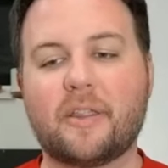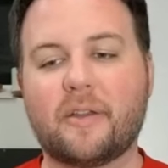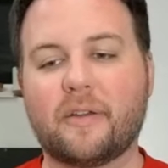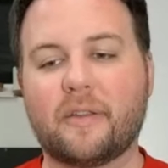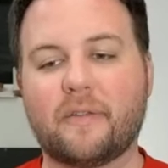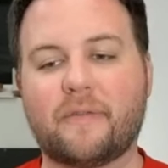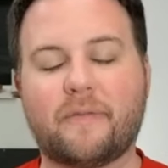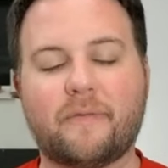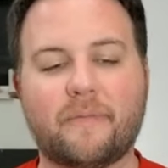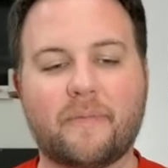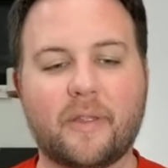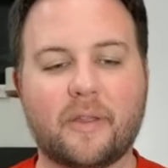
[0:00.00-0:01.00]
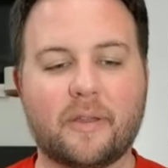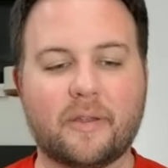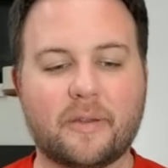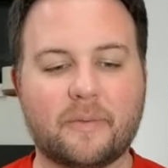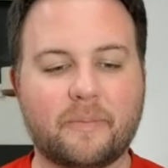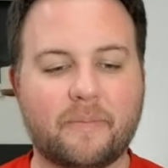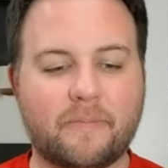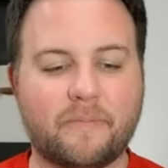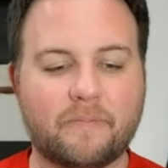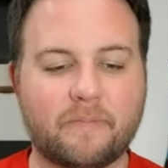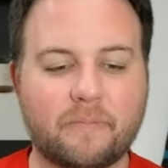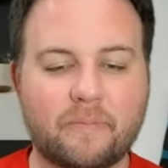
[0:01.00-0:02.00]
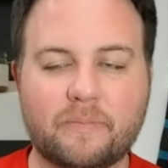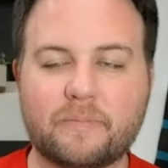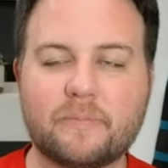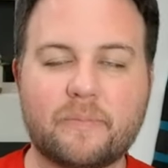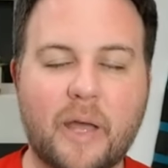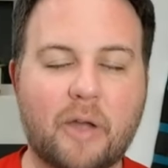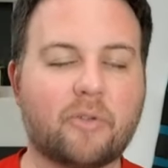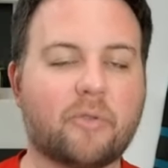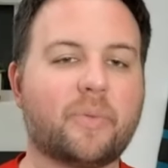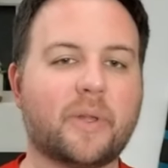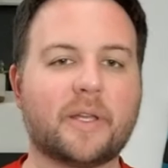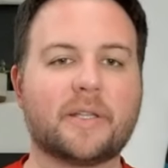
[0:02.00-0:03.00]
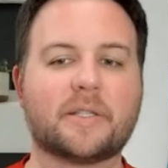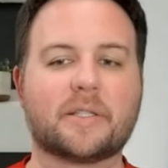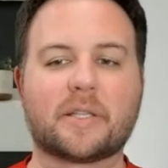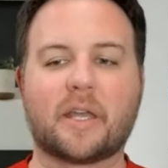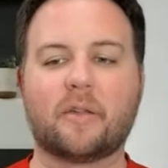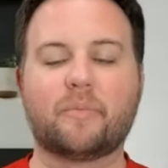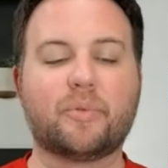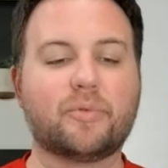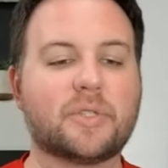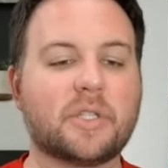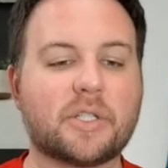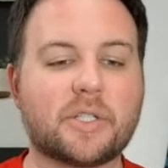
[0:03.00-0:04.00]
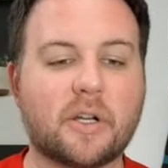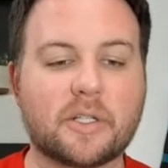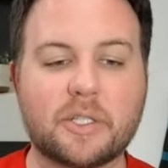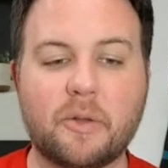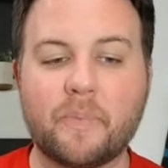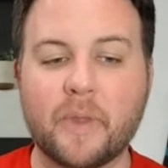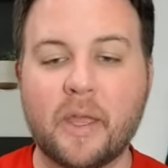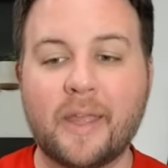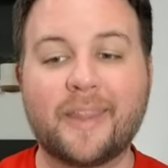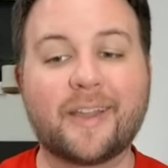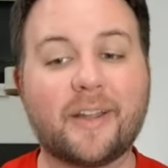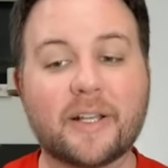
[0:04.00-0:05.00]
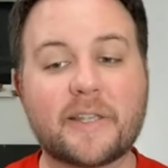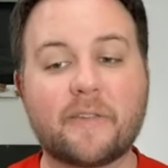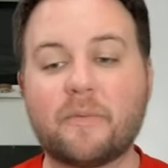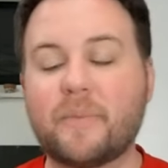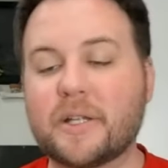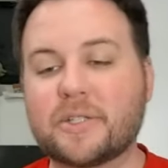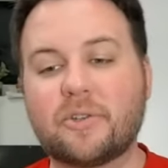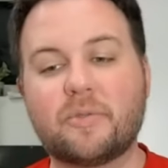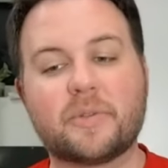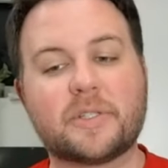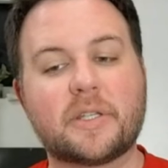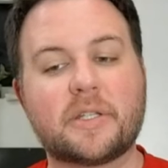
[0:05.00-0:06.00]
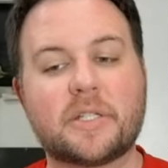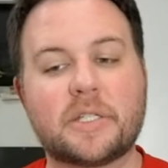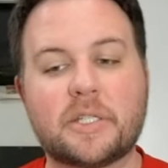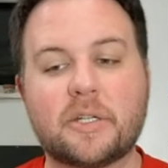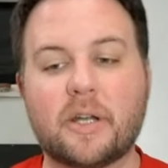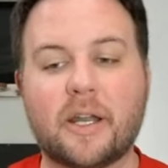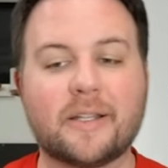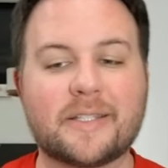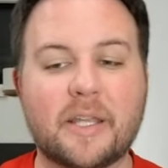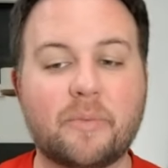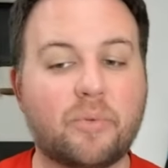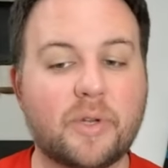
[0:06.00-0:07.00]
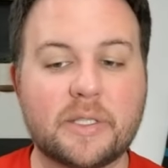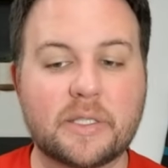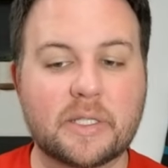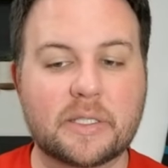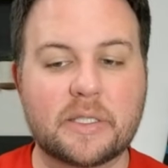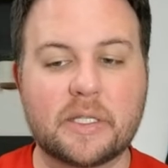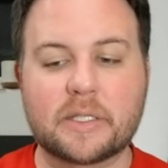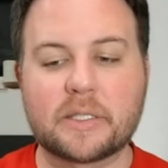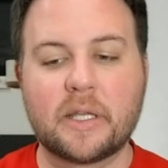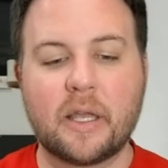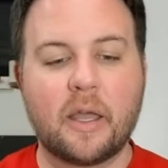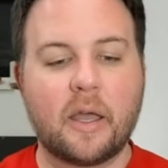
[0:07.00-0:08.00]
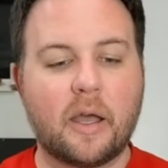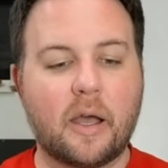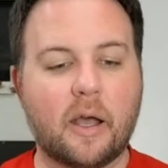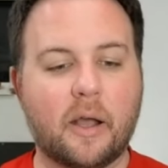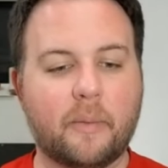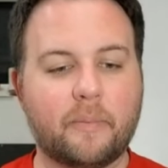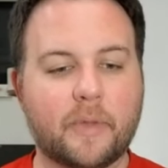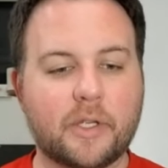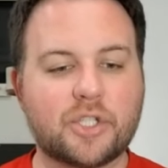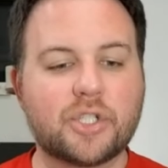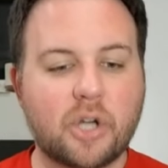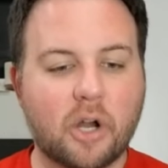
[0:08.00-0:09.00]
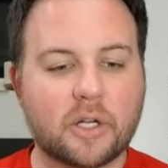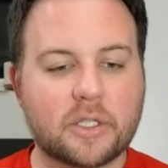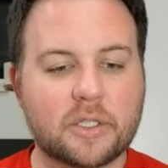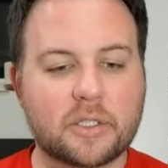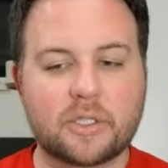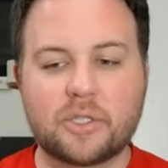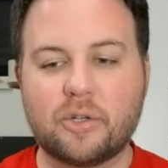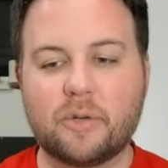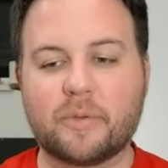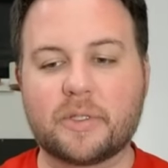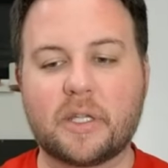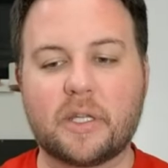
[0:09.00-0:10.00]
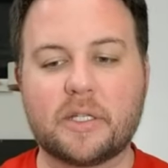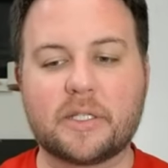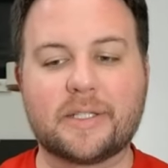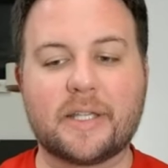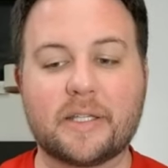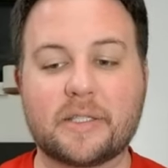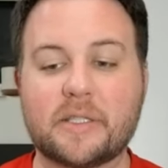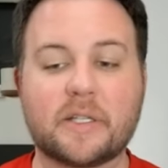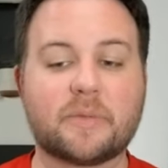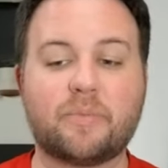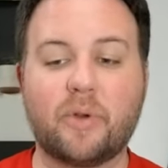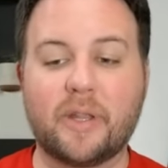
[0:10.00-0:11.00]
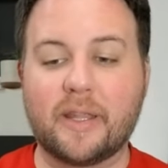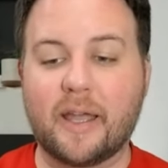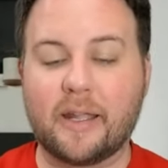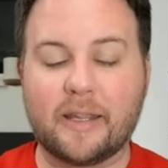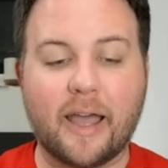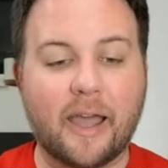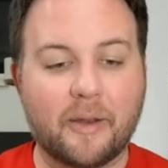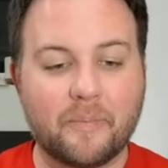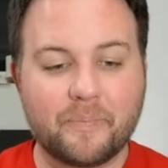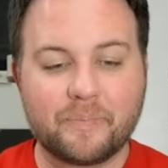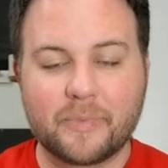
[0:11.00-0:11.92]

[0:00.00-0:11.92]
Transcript: the power play is kind of boosting the Sharks. So the Canucks have the best shooting percentage this year at 10.66. The Sharks shooting percentage is at 6.99.